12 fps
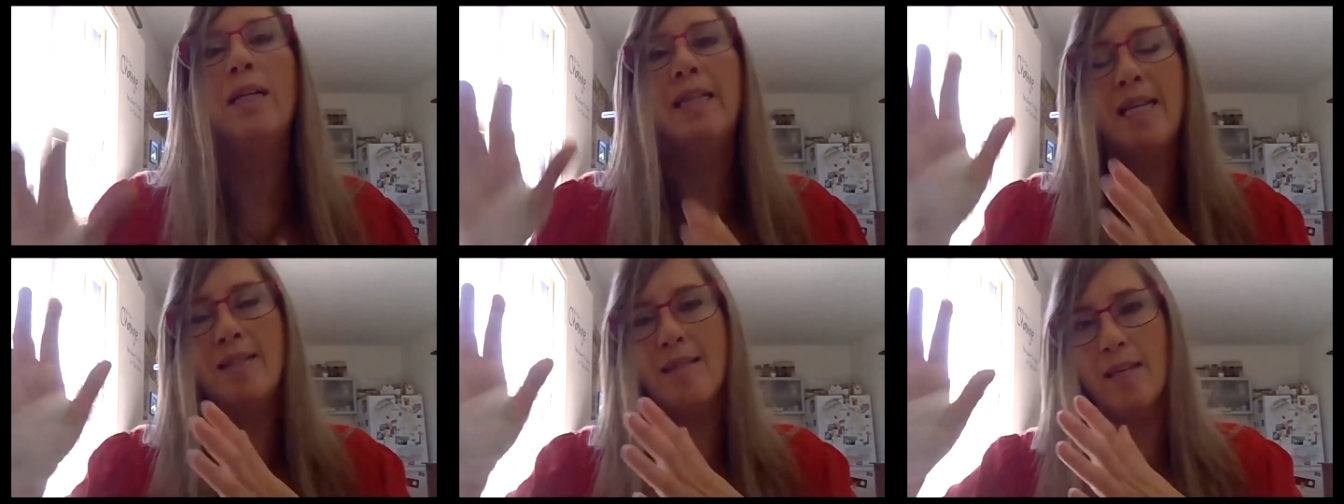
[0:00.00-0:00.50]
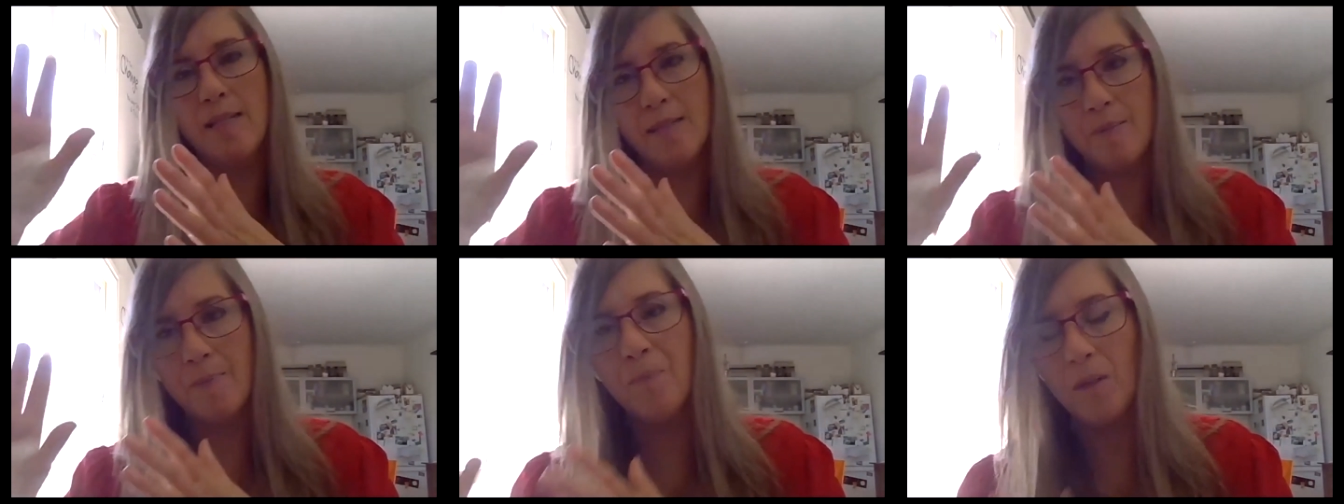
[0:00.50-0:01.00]
This
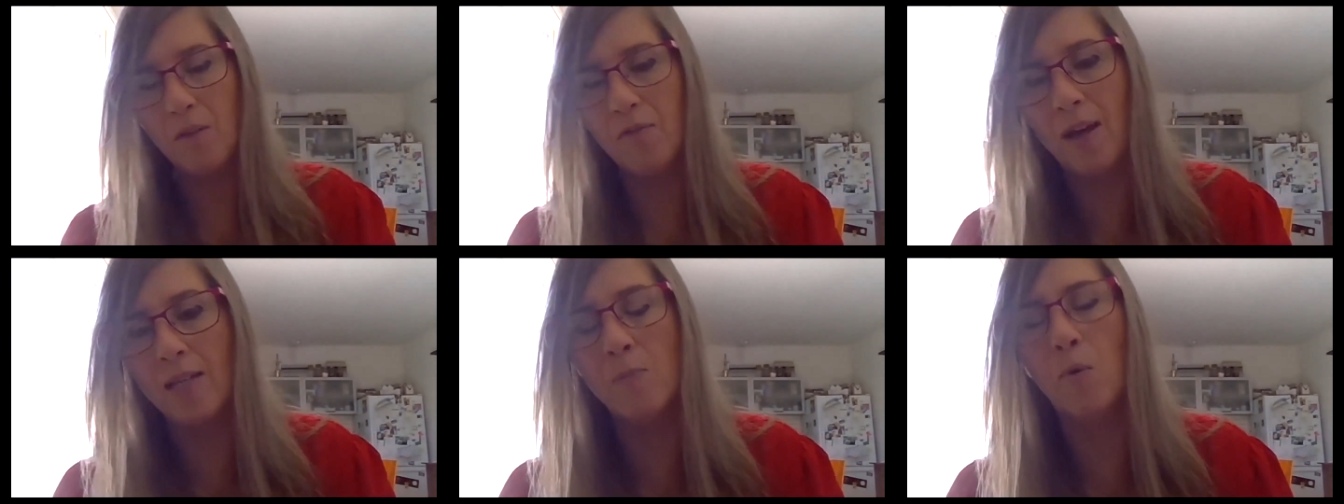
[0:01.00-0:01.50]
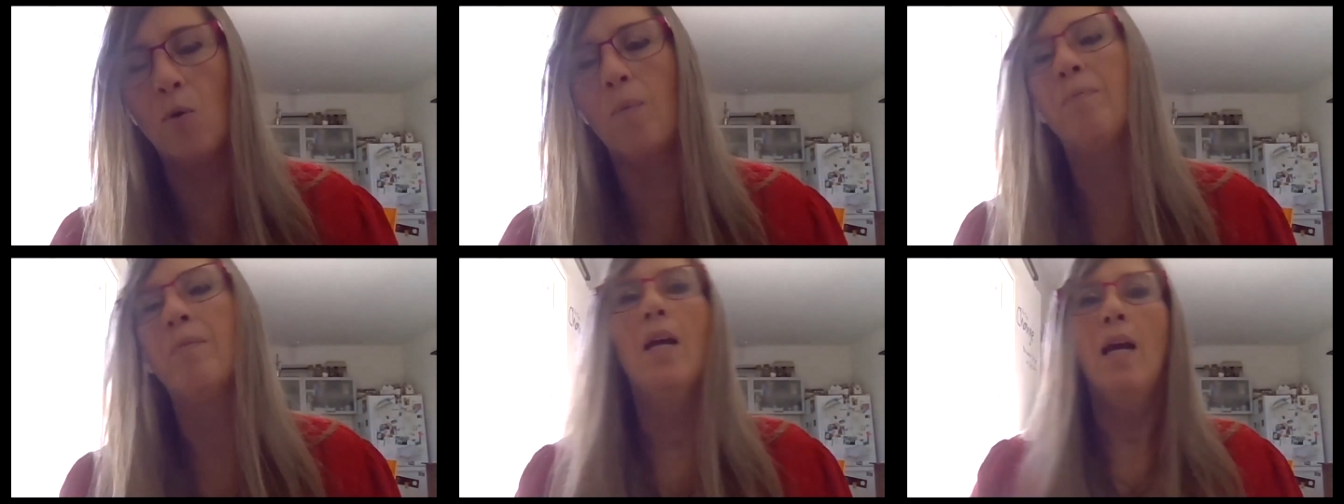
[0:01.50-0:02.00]
is Facebook.
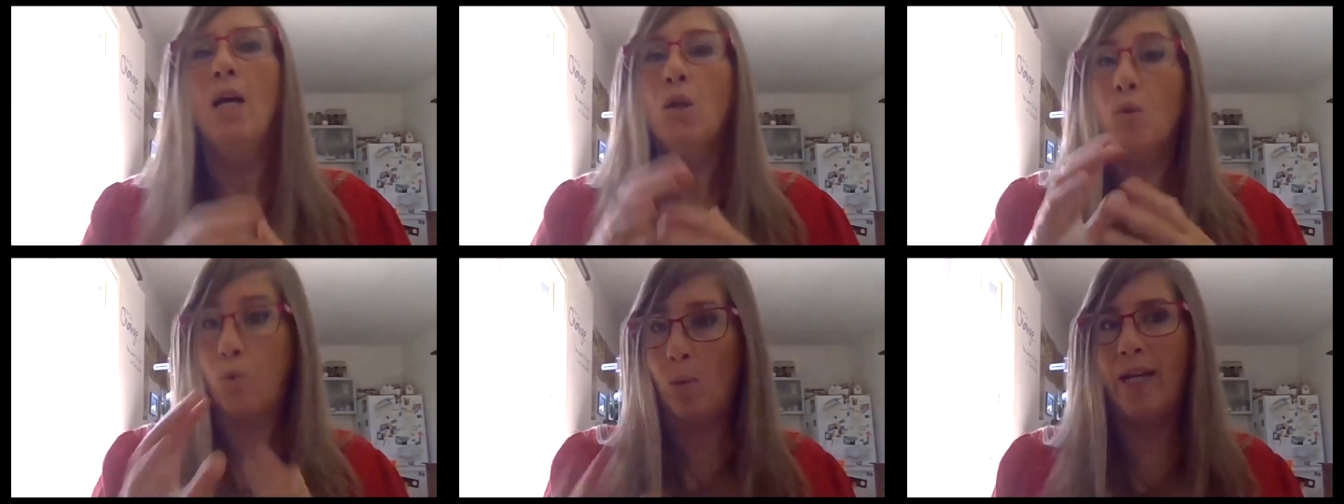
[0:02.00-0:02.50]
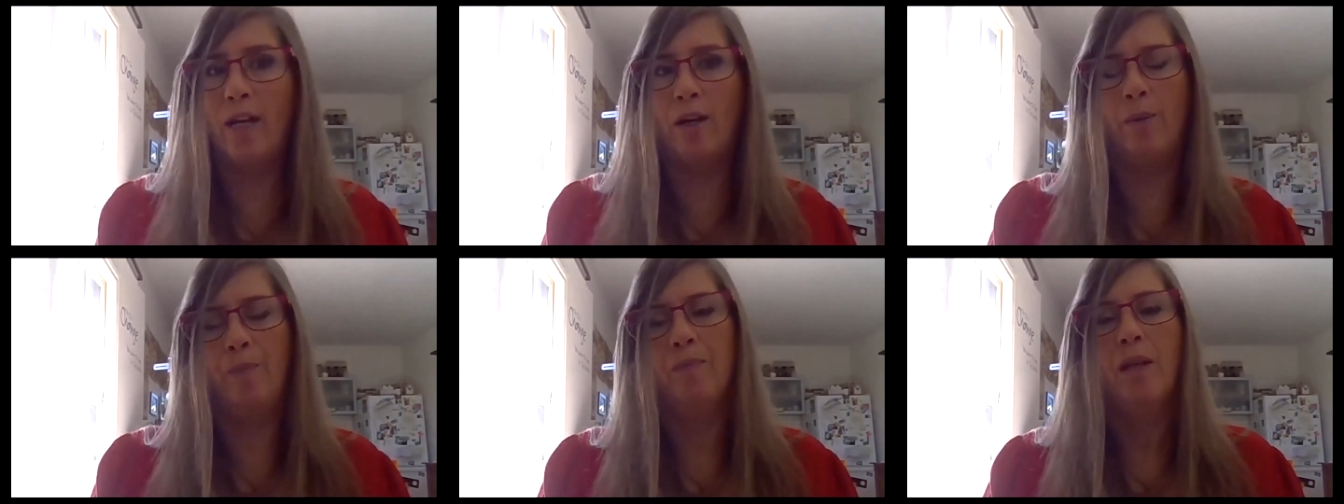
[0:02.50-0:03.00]

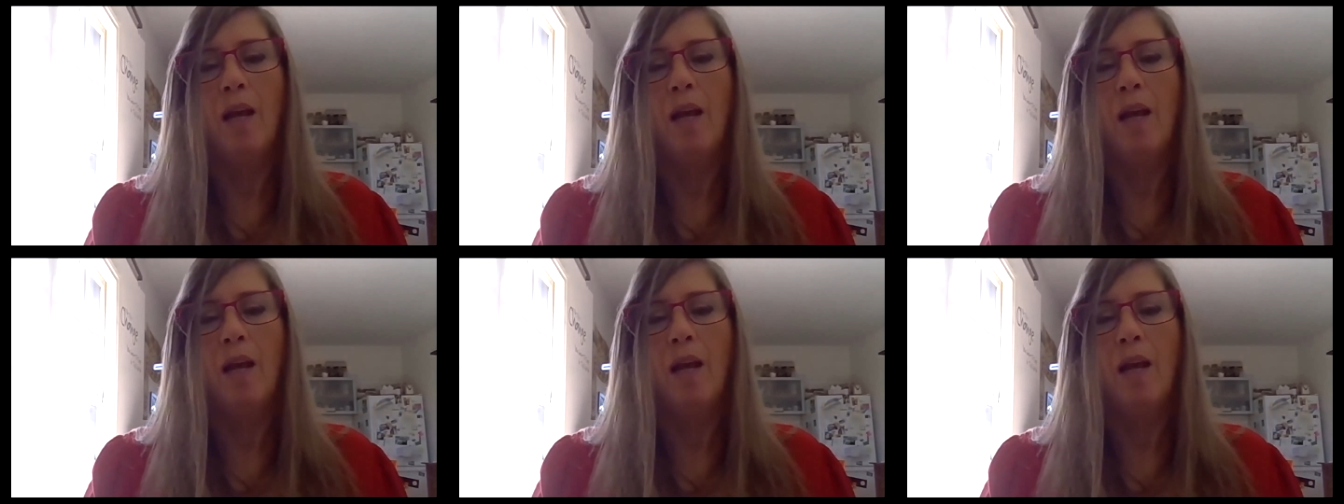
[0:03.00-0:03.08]
Twitter.